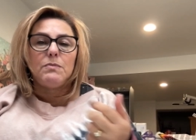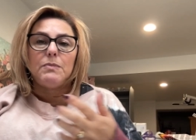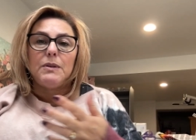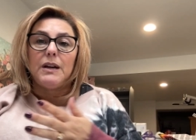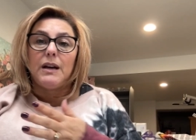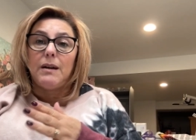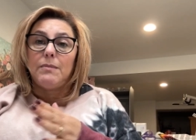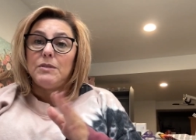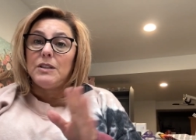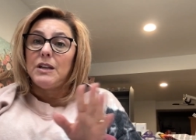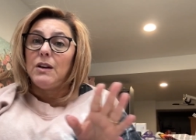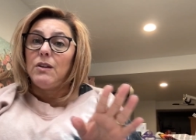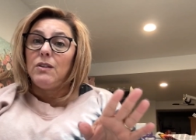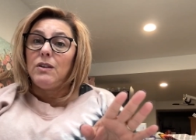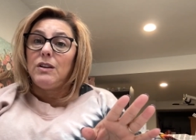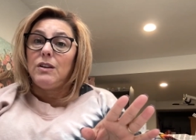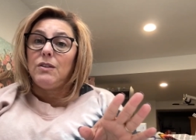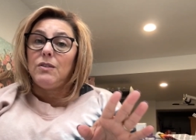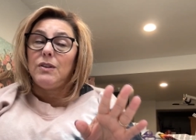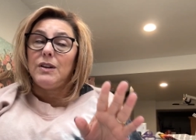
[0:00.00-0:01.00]
but I'm
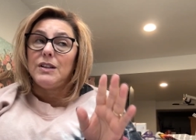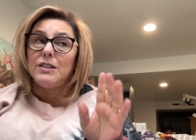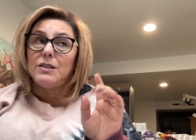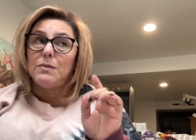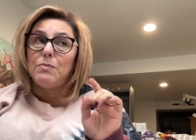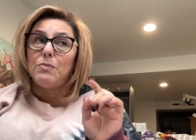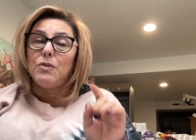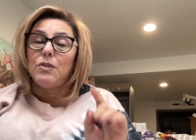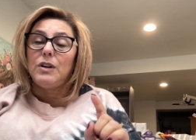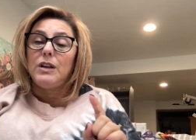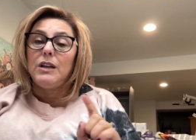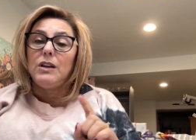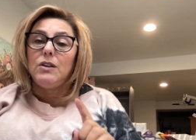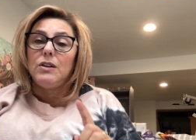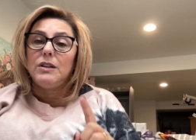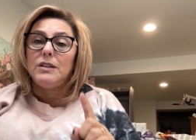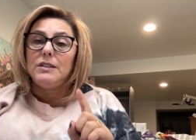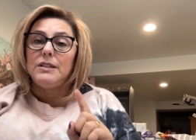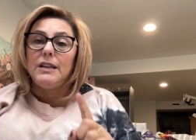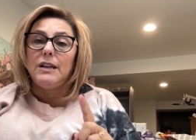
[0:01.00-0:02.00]
telling you, it's a pretty
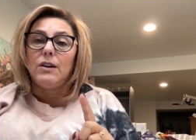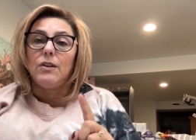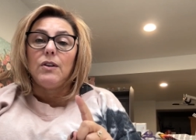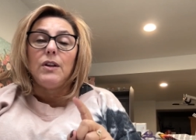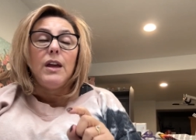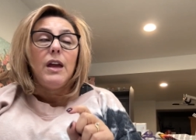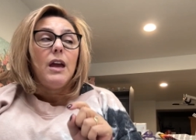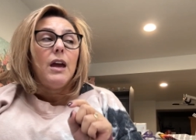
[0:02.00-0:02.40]
good deal.